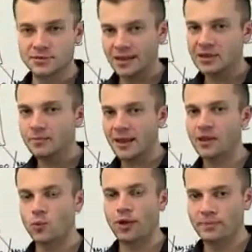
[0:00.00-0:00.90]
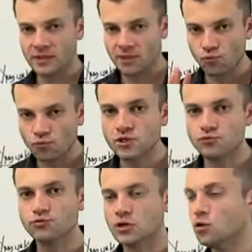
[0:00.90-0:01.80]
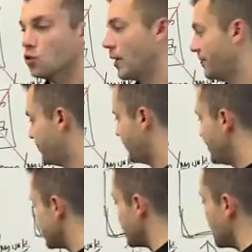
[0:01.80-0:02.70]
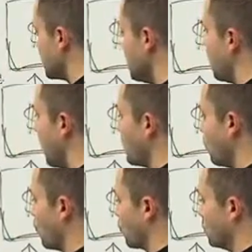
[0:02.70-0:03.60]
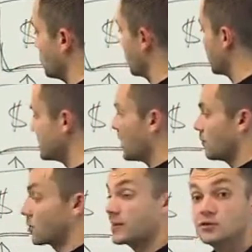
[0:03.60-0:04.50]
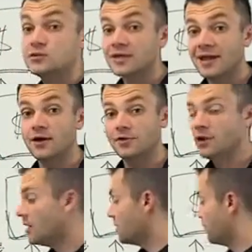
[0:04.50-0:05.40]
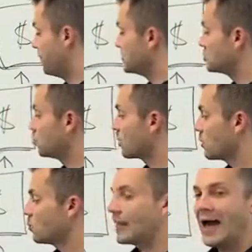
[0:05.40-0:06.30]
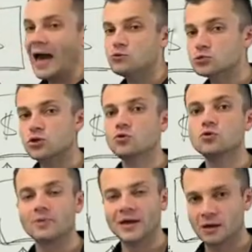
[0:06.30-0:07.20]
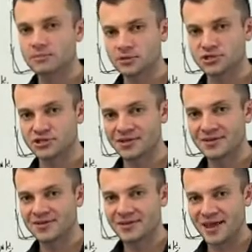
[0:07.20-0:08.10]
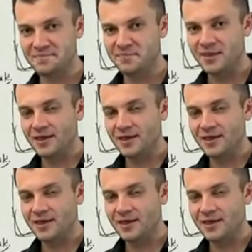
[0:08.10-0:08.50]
not in a bad way, but in a really, really cool way. This is going to be my world, and we're going to do it together. This is where I will outcool my competition. Okay?